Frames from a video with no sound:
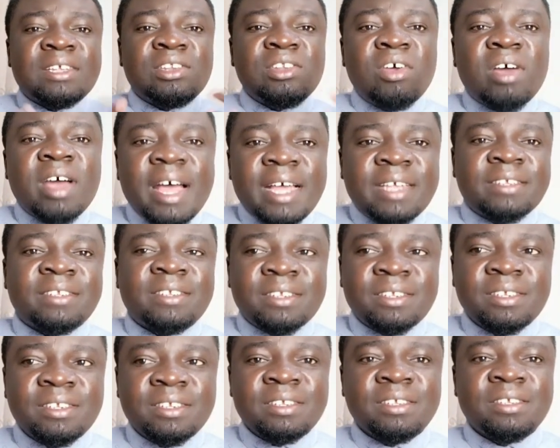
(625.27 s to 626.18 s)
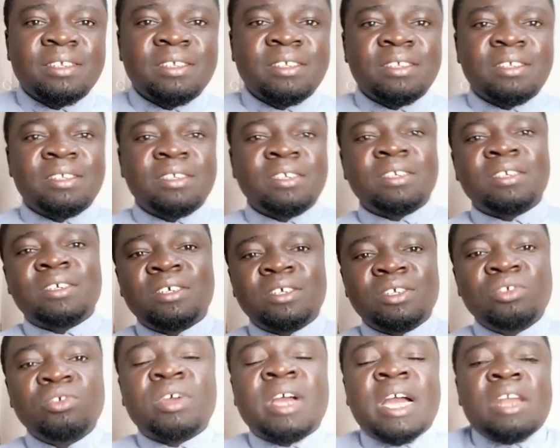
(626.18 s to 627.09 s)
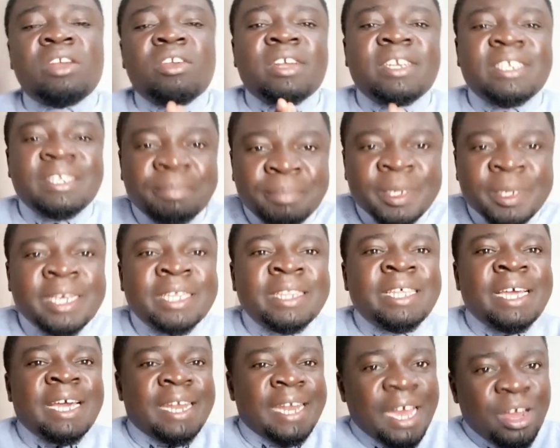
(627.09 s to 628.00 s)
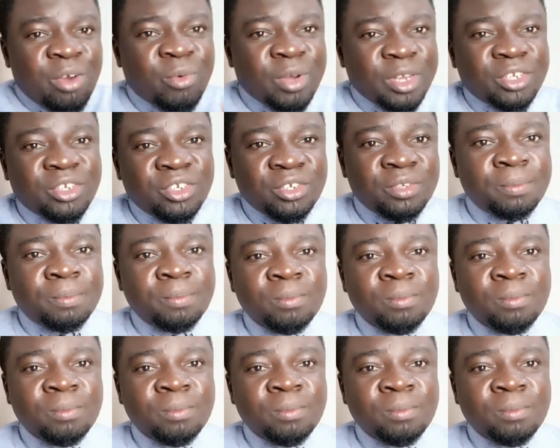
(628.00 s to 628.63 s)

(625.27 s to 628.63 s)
long as you cannot speak their language,